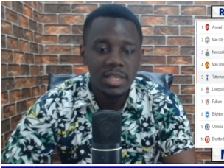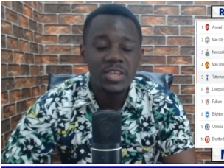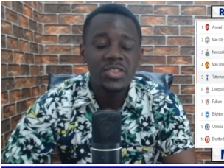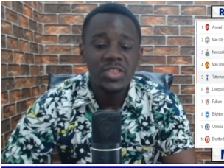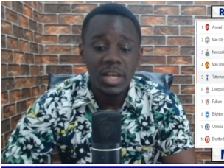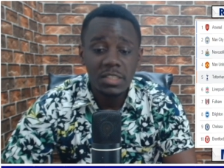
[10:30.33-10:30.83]

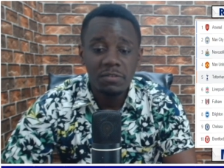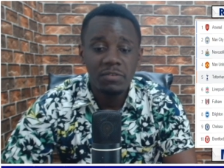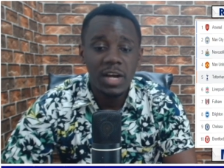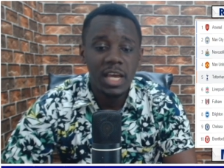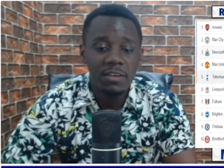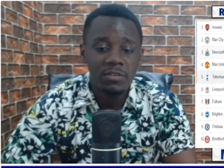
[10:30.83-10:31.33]

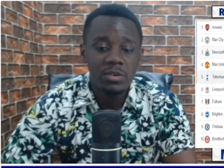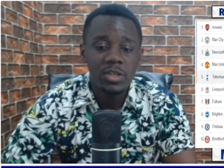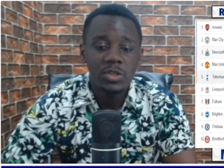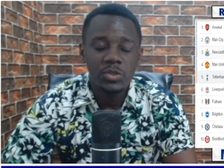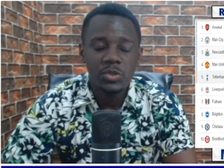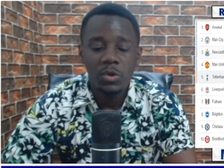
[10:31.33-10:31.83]
35.
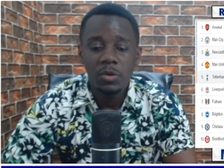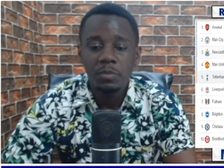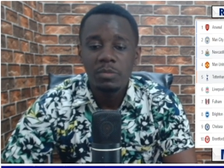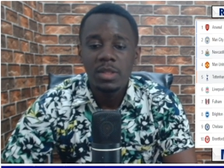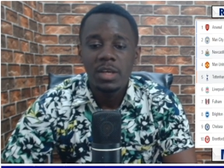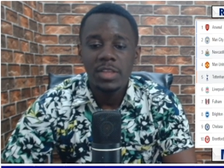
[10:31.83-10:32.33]
So
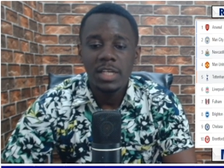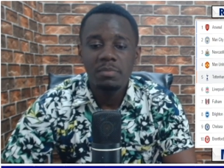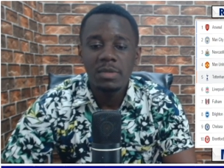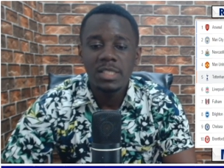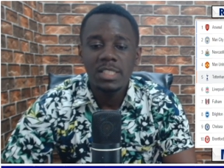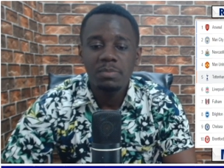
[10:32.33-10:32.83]
that
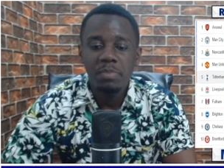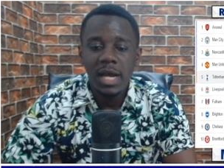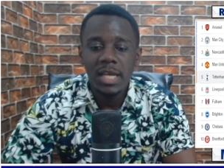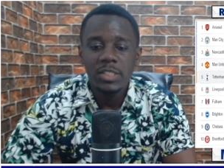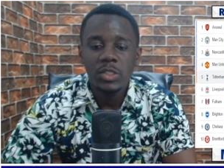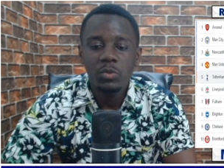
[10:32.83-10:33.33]
means
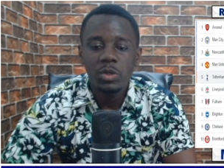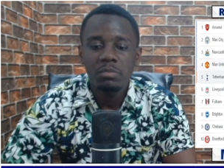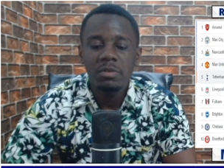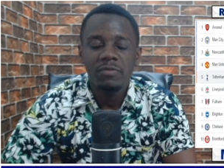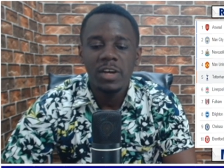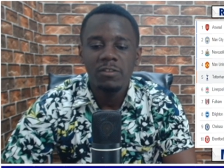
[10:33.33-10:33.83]
Spurs will
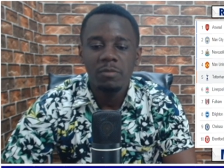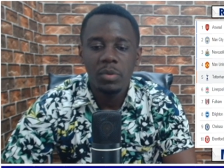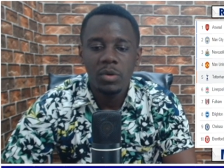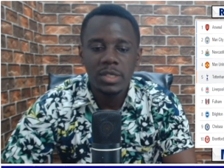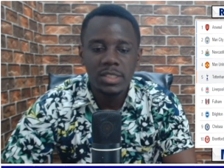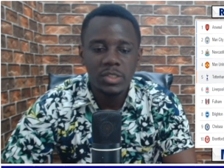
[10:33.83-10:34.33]
be 5
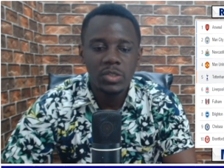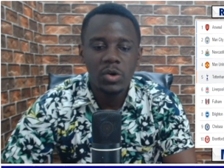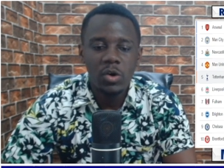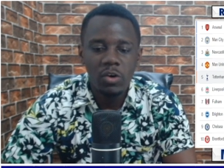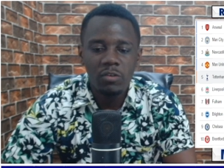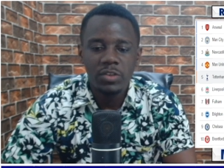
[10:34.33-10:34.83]
points
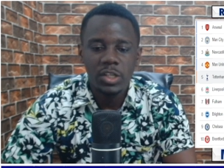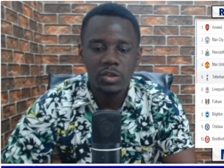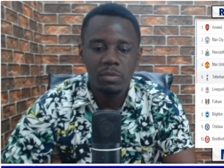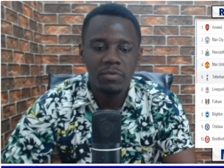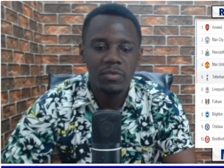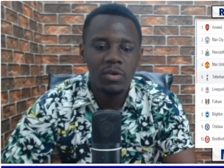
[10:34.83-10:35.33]
off the
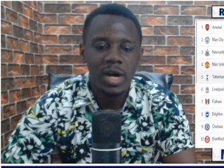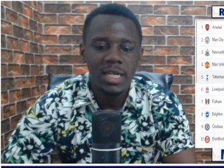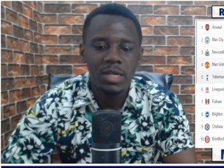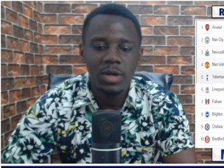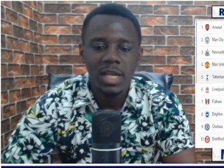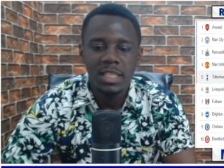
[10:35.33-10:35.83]
top four.
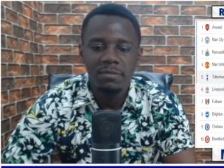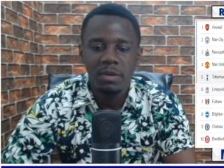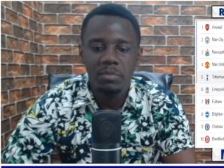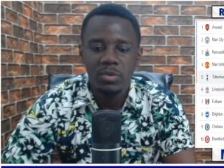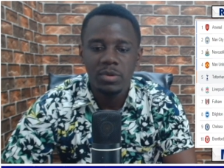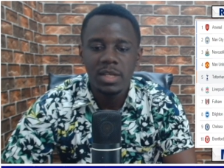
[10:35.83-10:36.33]
And look at
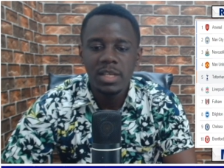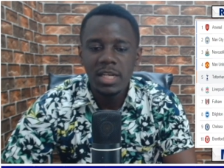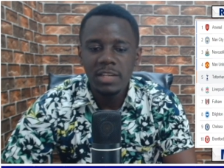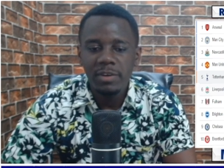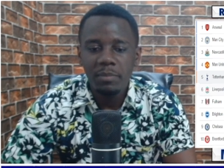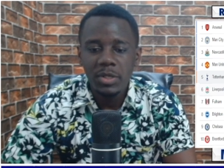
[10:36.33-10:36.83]
Liverpool.
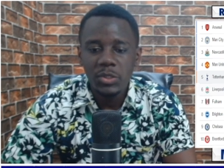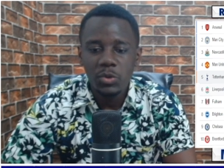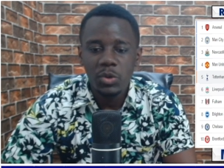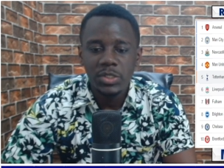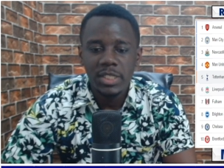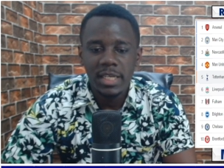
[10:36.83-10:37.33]
Liverpool is
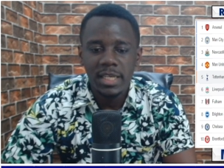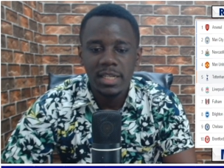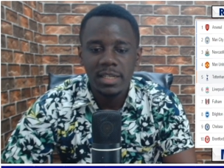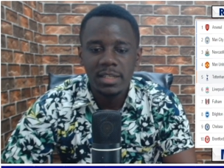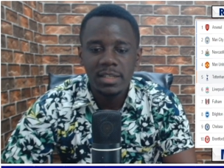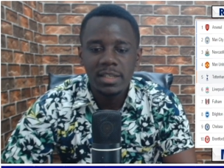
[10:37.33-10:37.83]
closing in.